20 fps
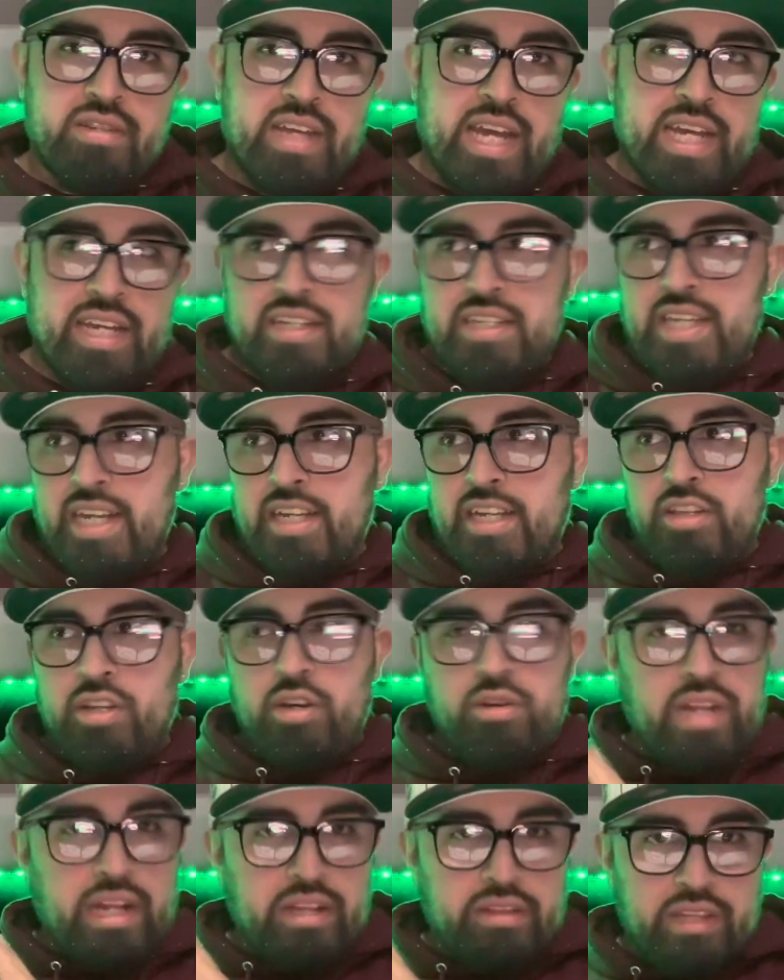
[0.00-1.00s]
I could take a
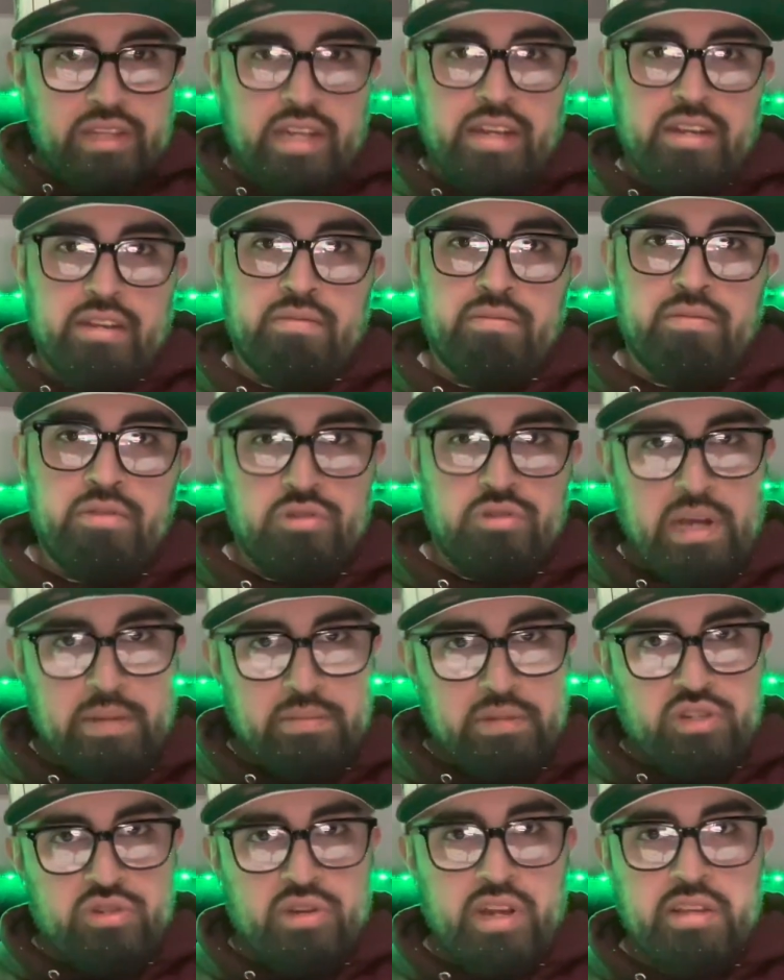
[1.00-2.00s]
load out there, drop
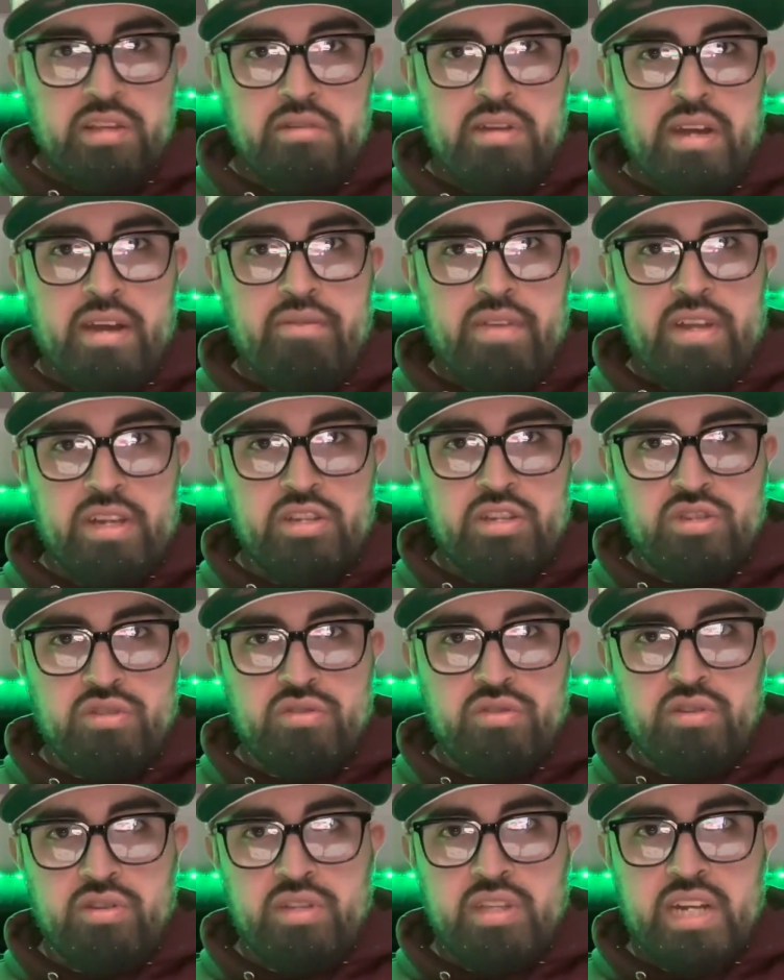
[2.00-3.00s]
the trailer off at a
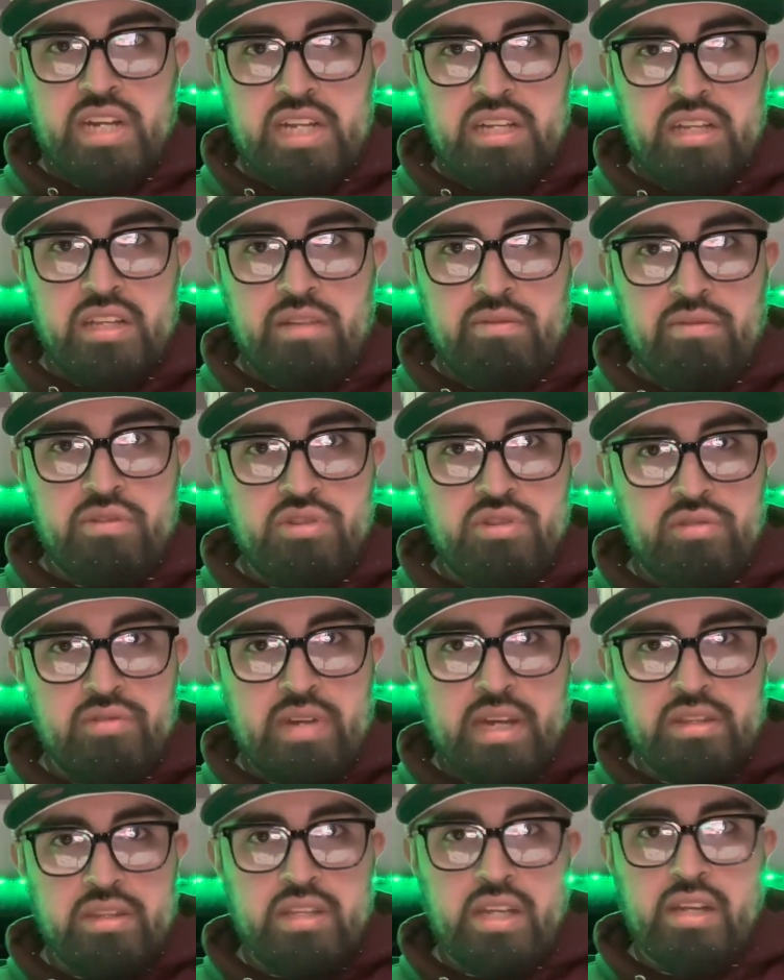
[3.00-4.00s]
store that I delivered to
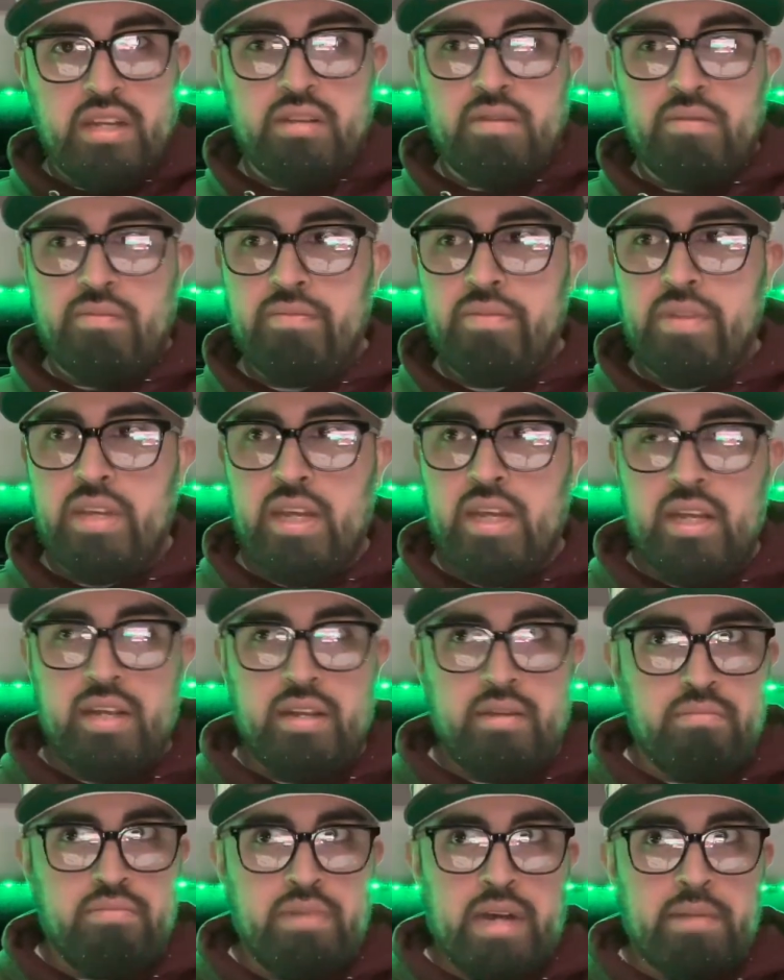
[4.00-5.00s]
out there,
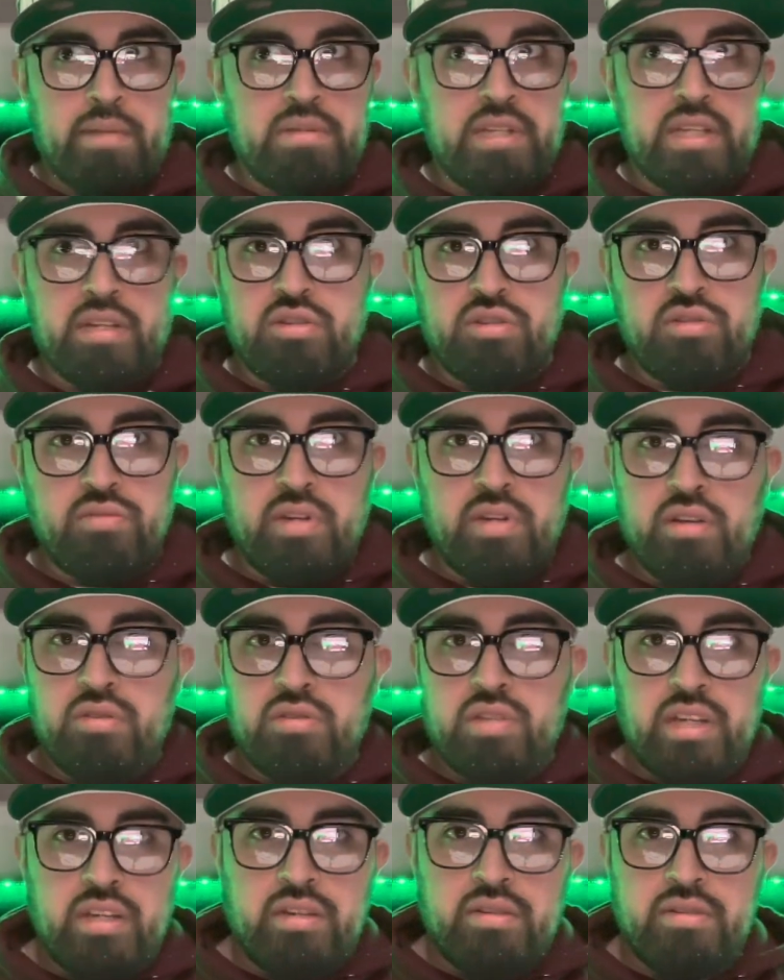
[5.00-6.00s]
and bobtail to a
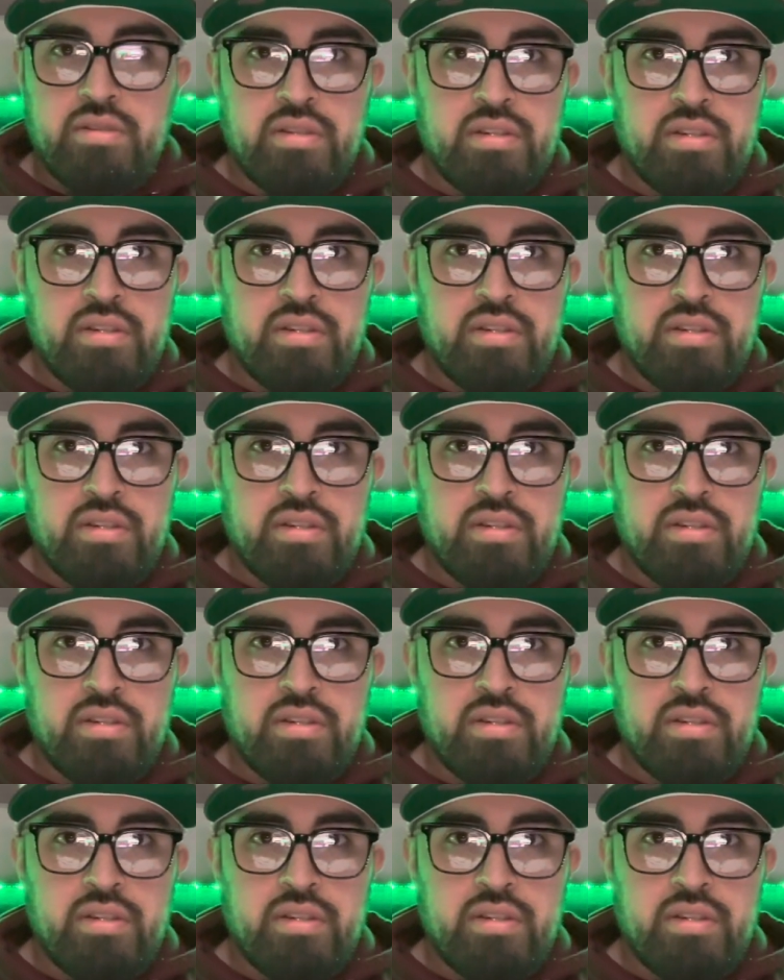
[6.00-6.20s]
hotel